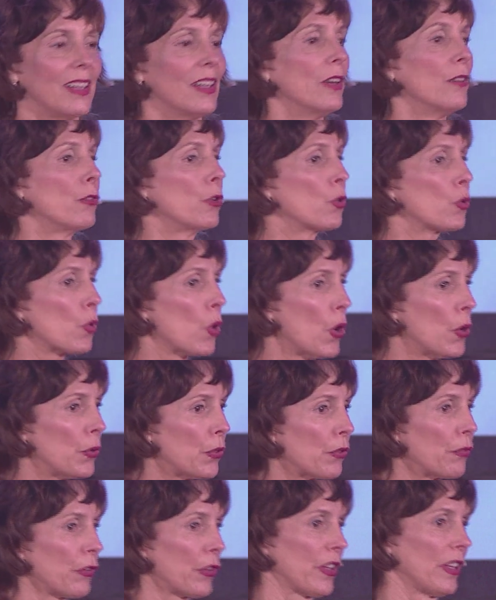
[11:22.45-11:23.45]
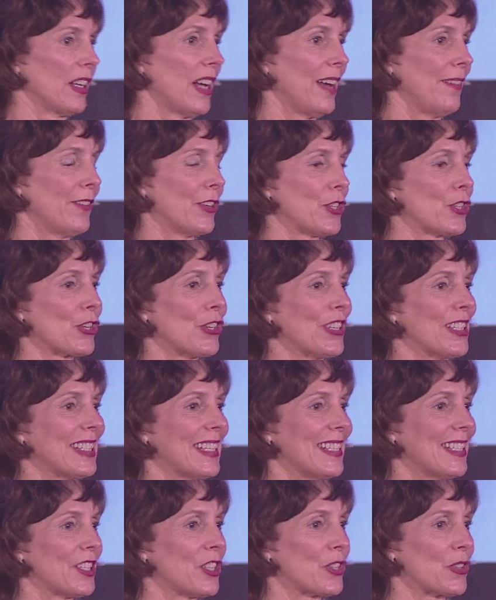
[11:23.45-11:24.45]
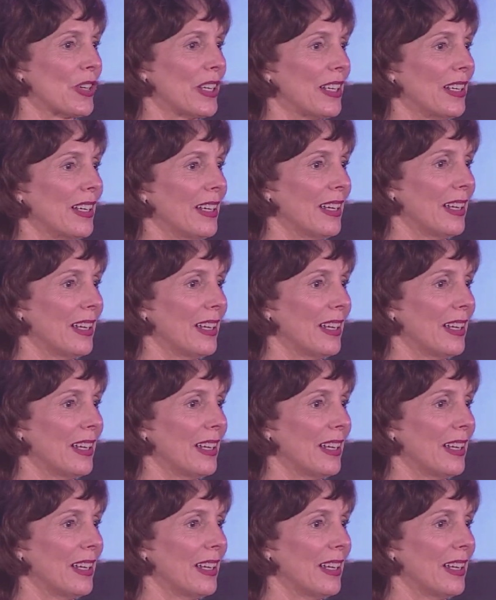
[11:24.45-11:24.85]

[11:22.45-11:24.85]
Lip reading: of growth for the life insurance industry,